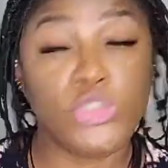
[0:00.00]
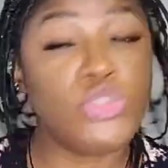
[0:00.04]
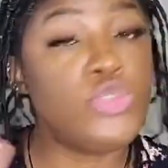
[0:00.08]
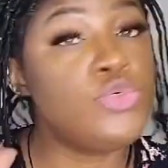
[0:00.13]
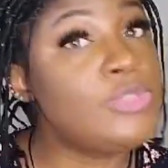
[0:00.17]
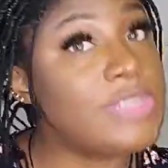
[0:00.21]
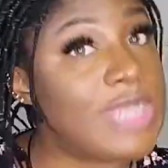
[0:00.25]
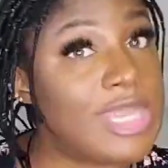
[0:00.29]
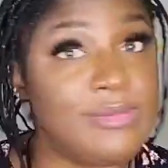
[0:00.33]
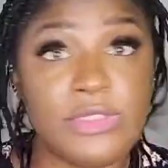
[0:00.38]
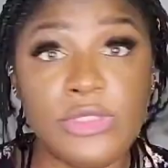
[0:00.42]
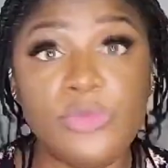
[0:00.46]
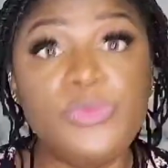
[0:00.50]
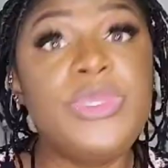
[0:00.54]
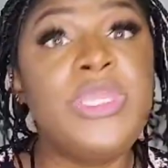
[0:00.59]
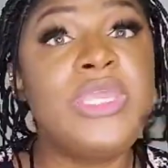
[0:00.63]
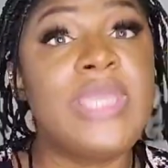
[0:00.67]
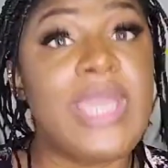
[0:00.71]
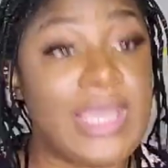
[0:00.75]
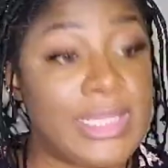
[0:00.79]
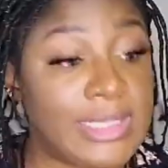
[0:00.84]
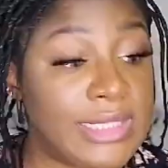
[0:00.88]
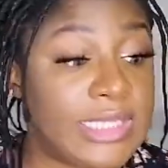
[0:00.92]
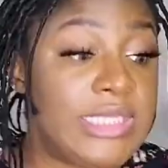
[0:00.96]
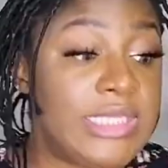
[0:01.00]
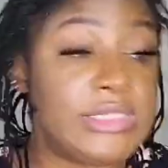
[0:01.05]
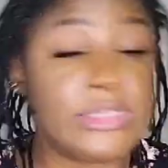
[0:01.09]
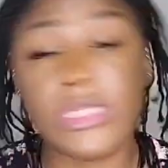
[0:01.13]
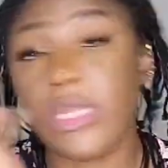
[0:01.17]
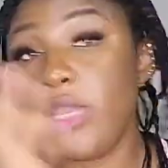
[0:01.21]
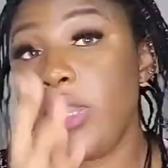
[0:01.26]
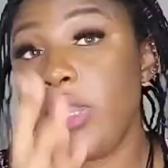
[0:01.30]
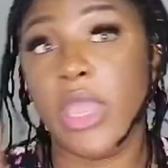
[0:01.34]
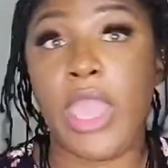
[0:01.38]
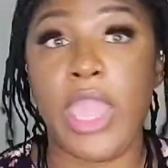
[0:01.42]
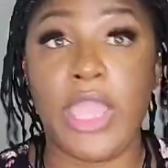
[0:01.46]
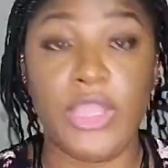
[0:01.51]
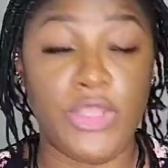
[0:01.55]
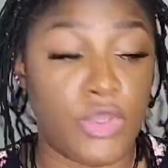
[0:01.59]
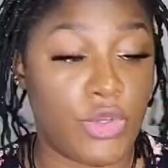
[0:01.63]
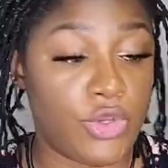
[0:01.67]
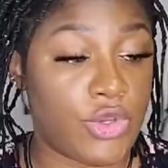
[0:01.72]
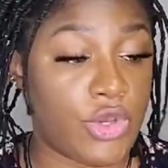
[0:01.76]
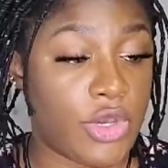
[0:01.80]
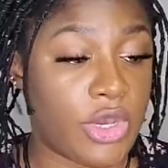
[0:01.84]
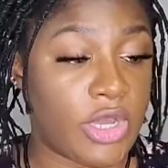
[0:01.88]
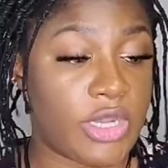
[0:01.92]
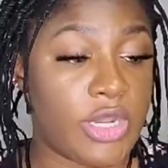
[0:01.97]
Two times a week at least and
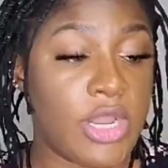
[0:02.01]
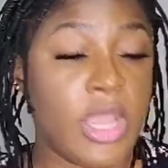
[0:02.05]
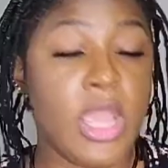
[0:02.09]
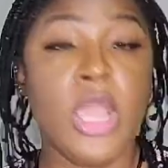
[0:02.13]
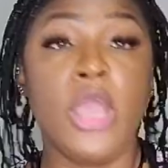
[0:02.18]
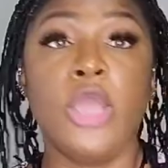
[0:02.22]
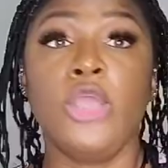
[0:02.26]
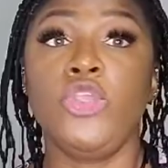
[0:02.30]
you're good.